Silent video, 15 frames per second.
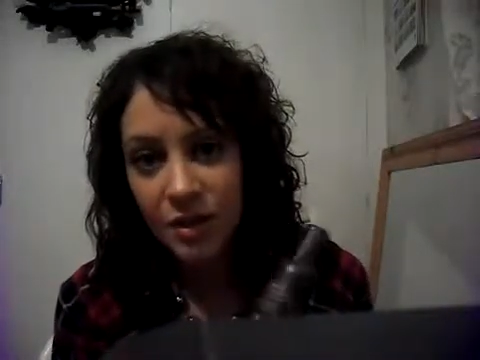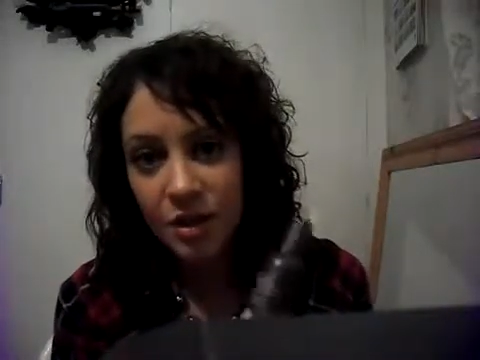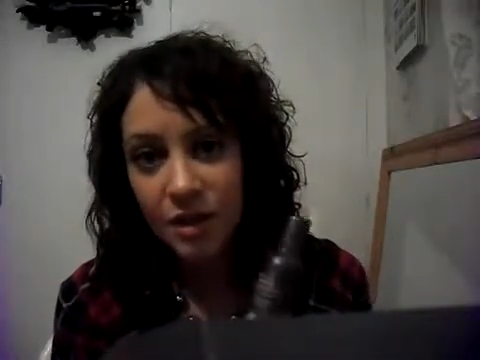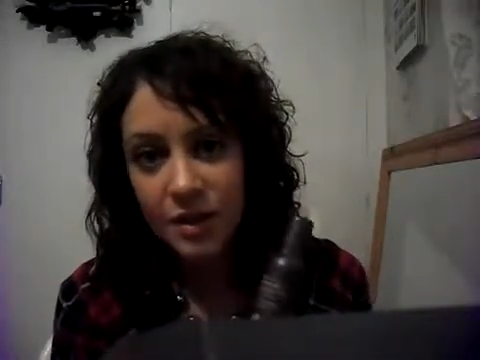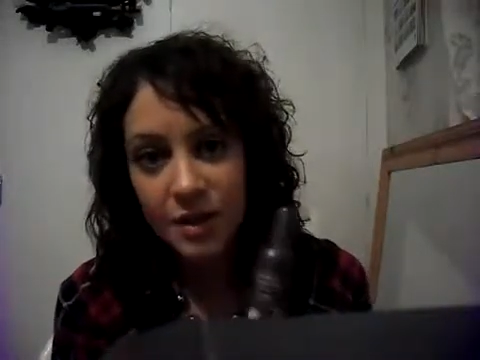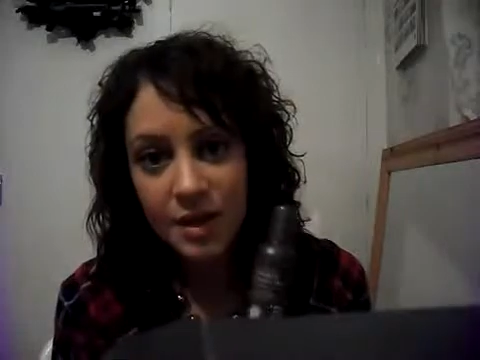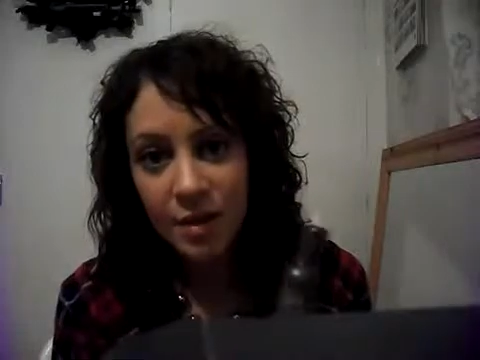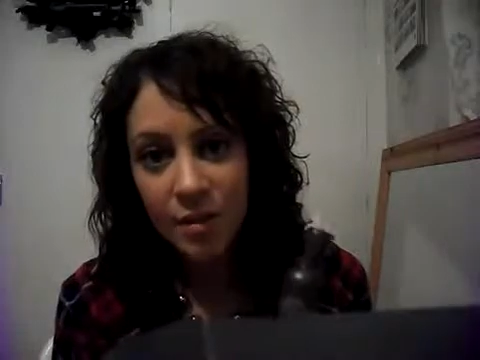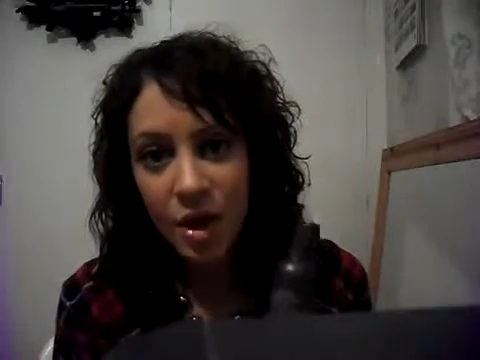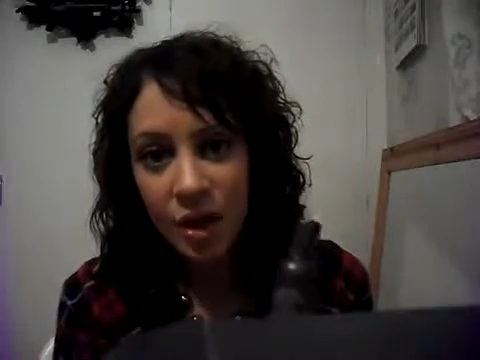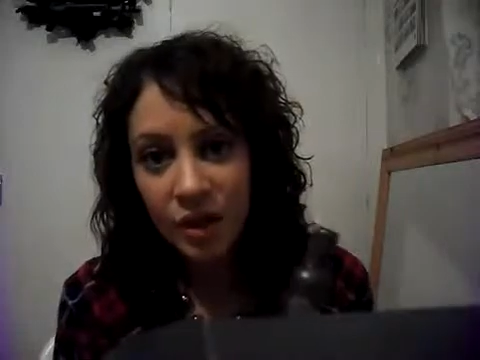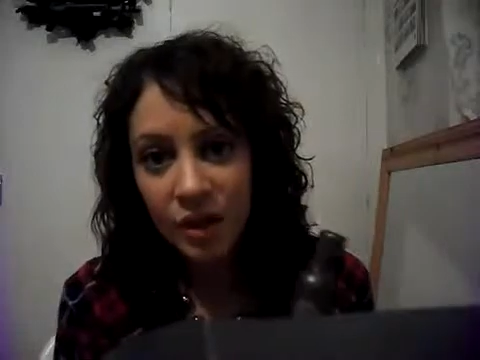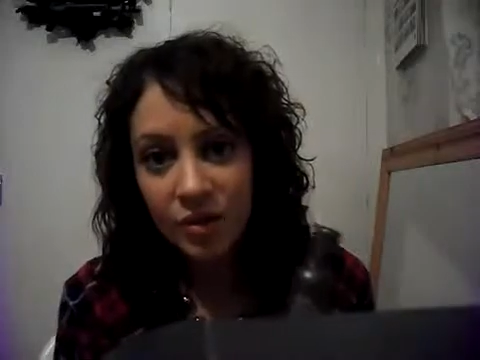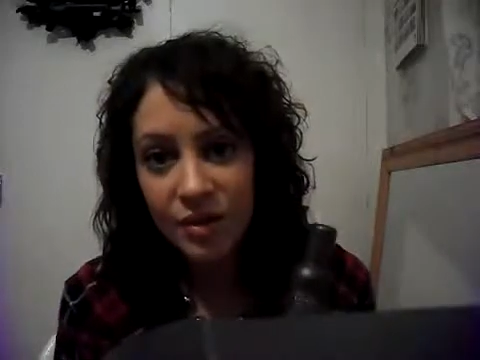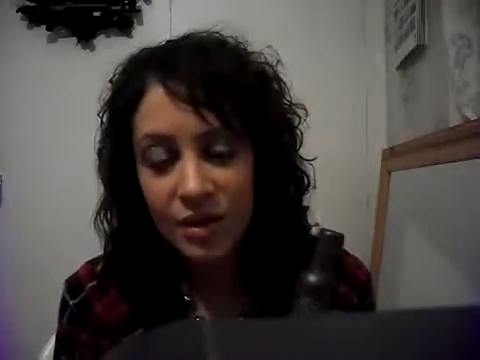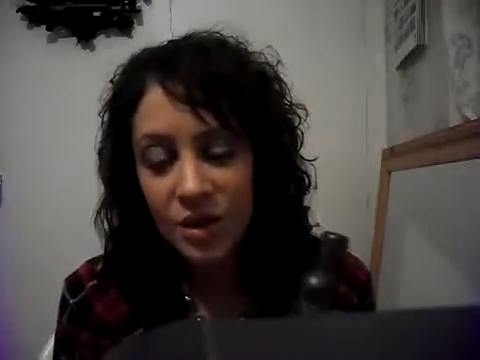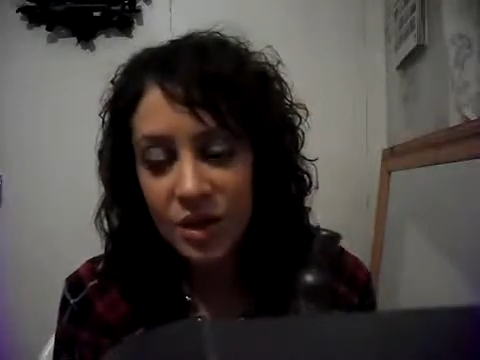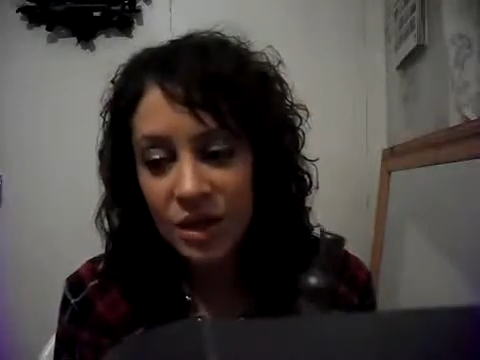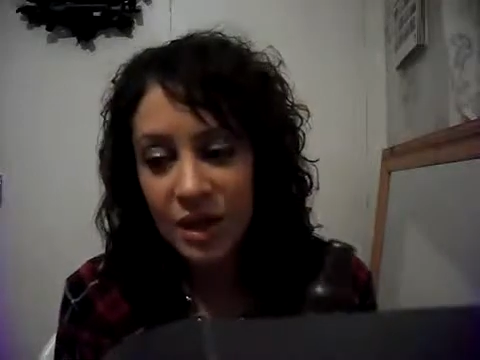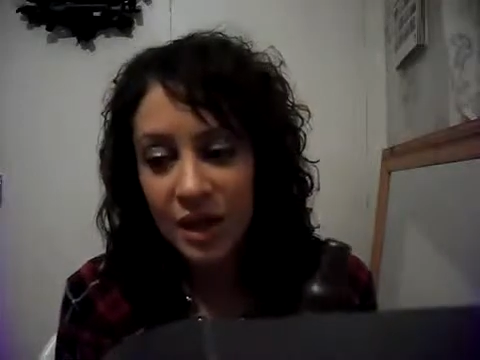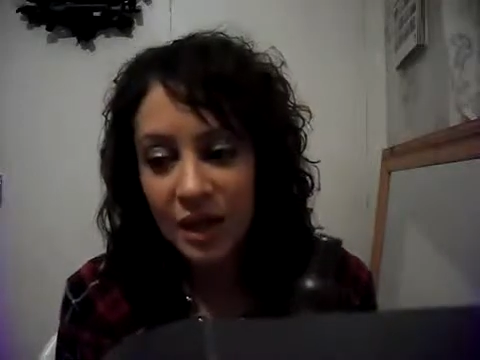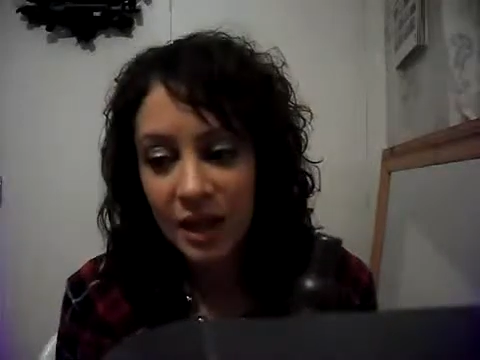It's got the same olivey
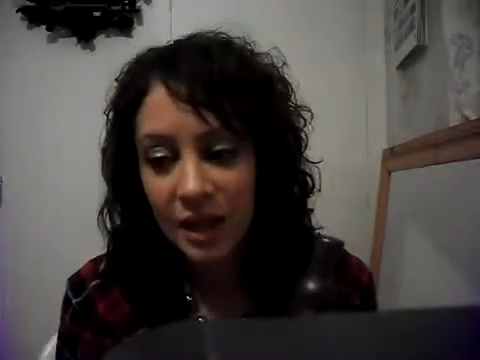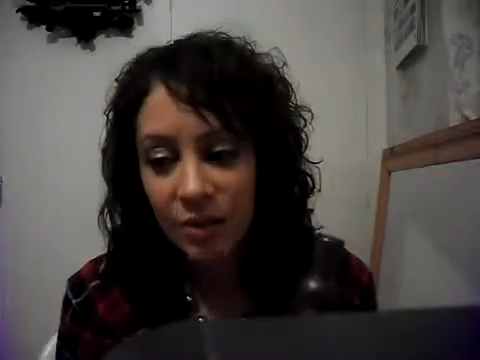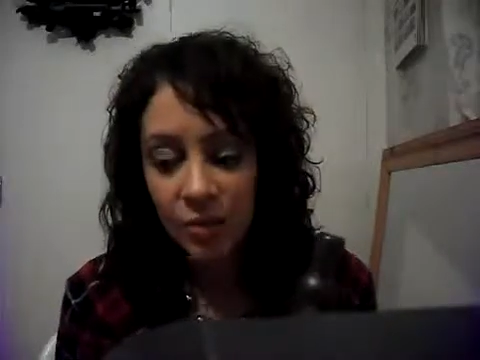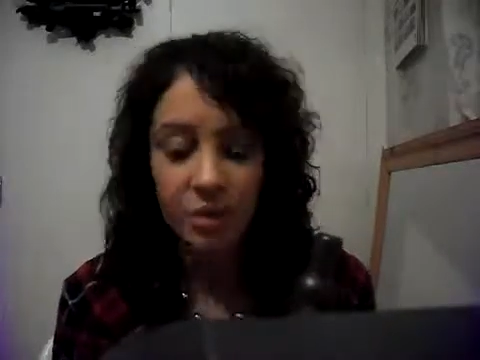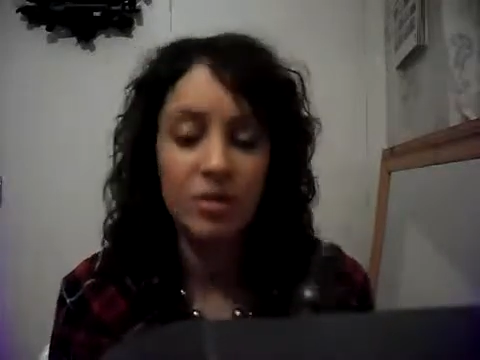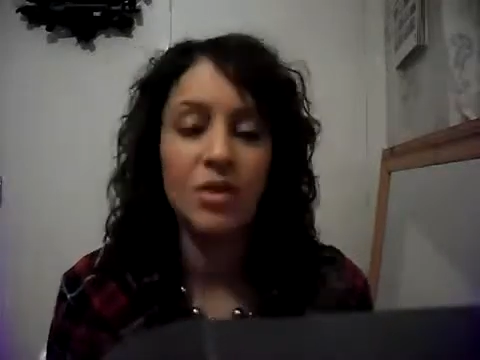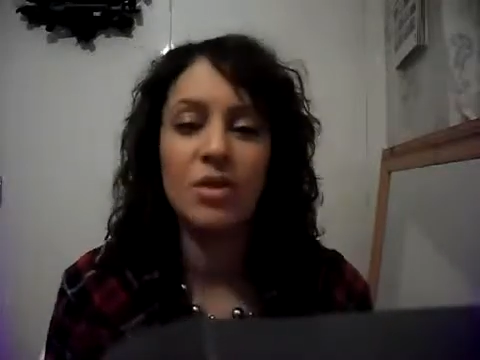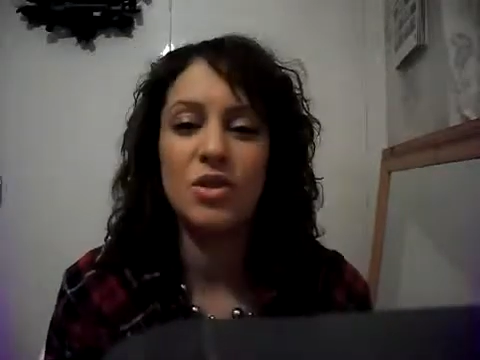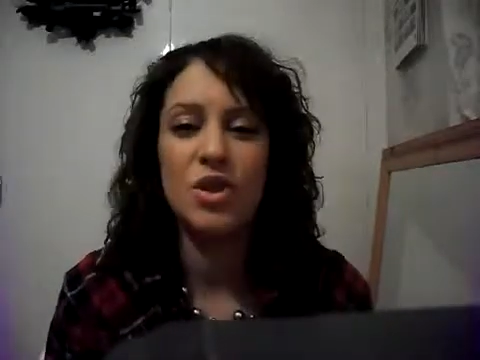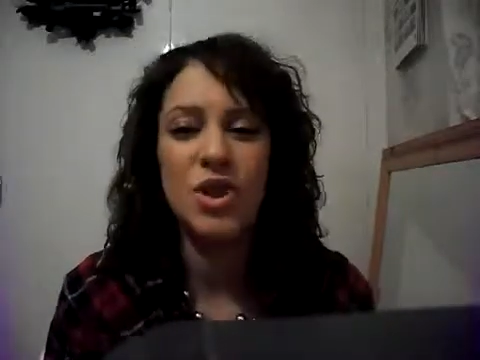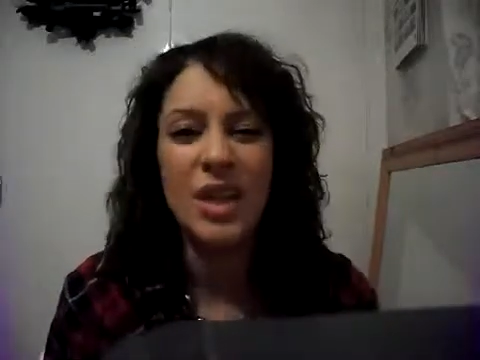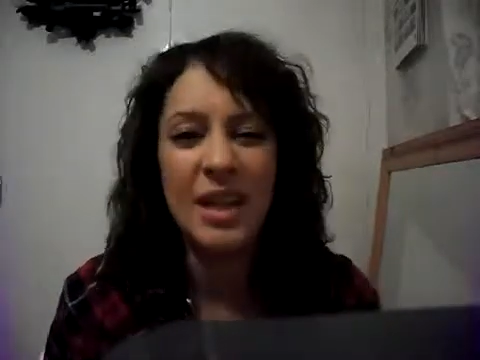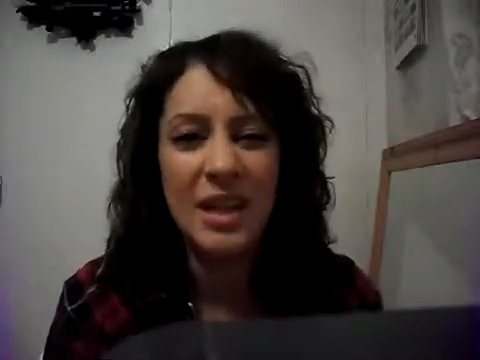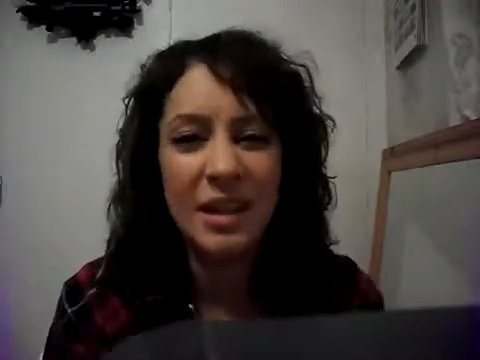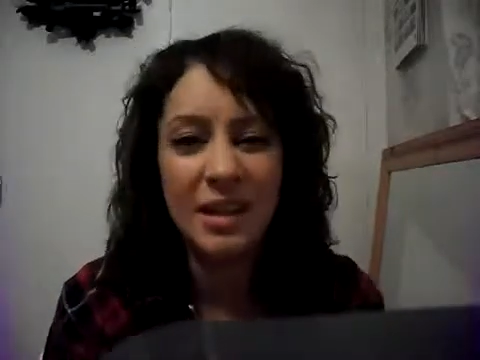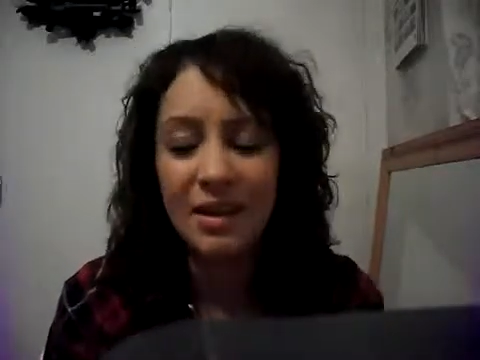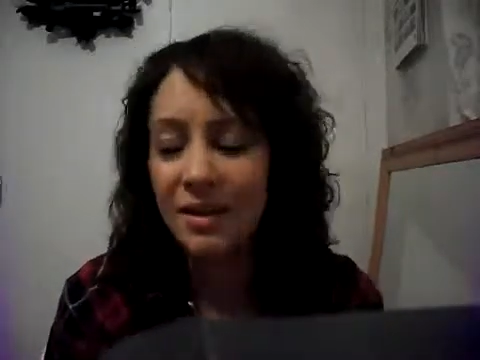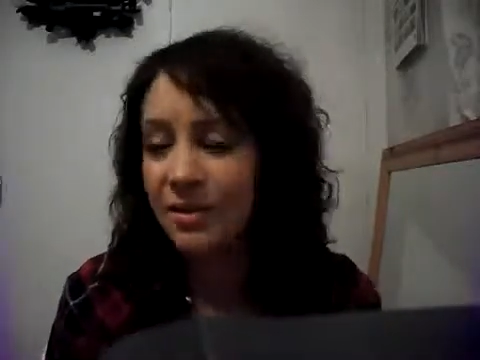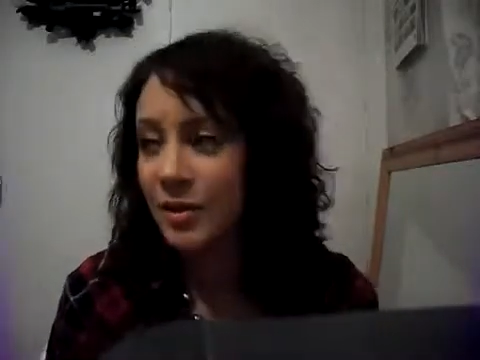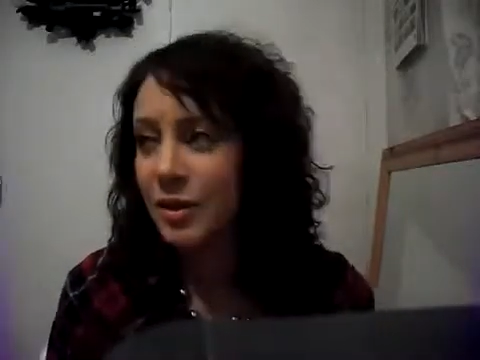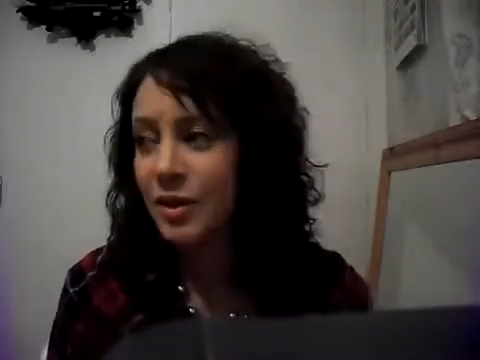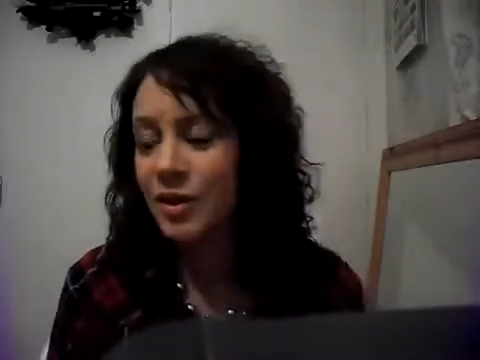sheen, well, not sheen,
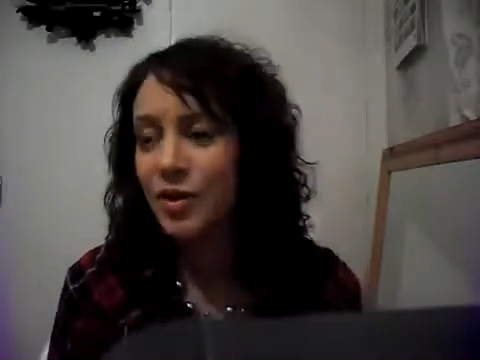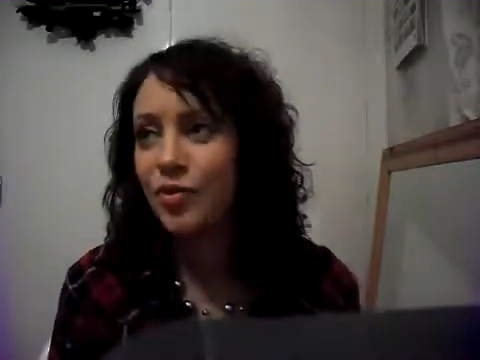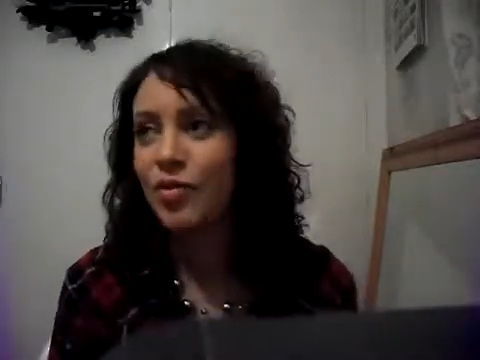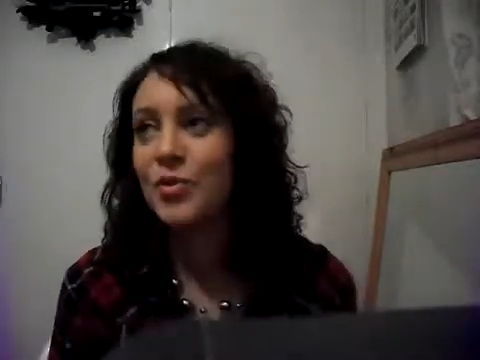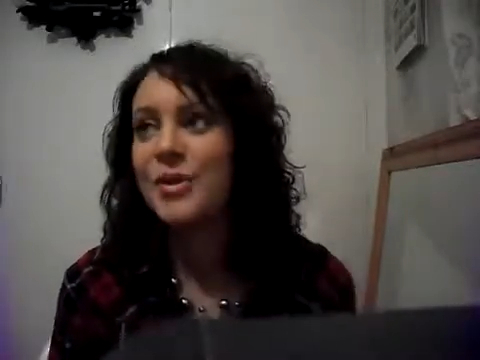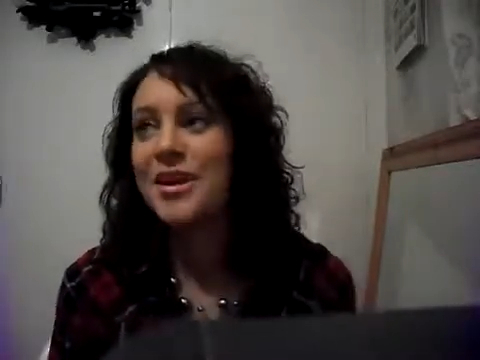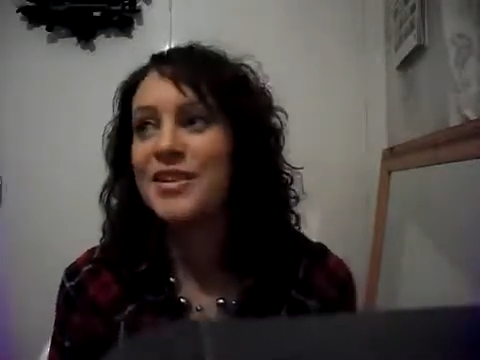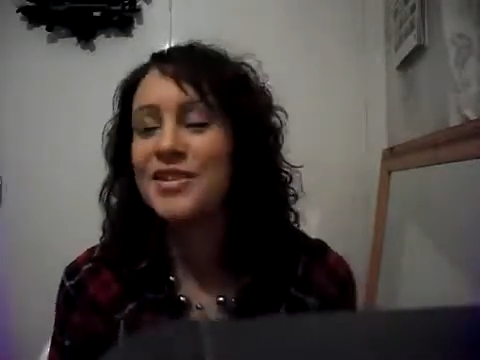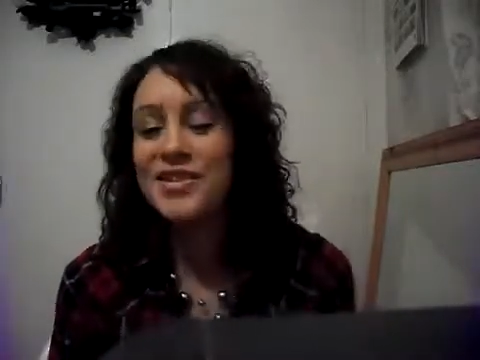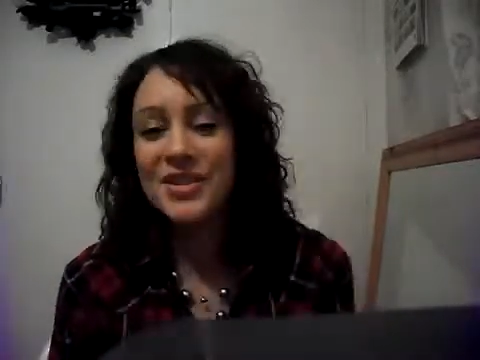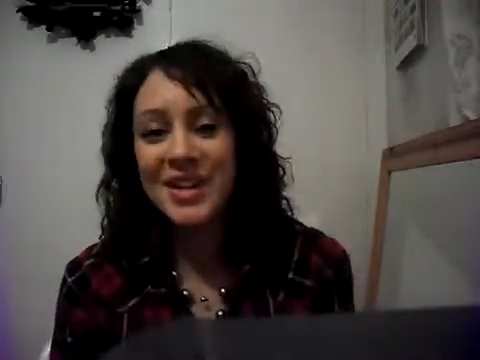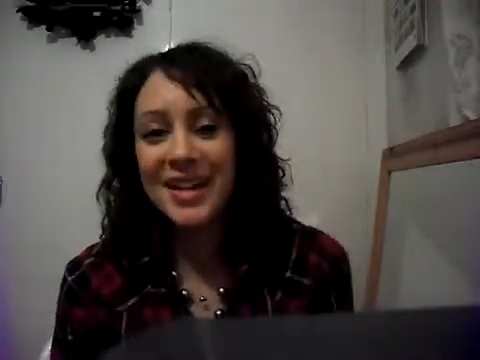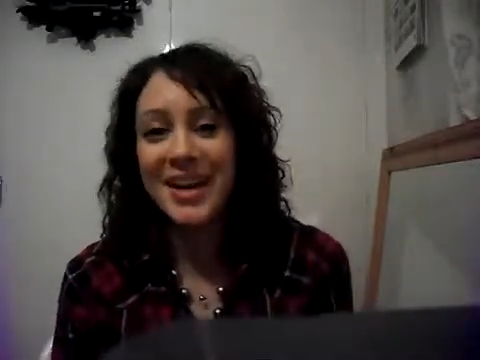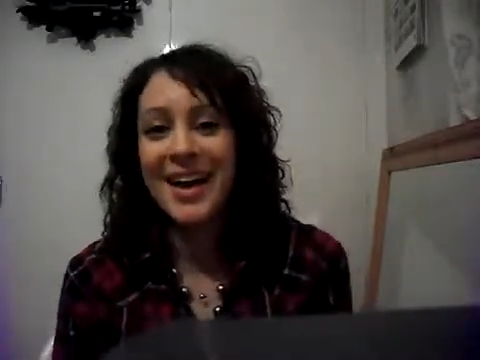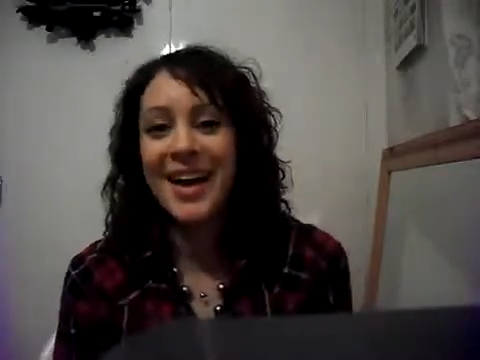what a load of rubbish.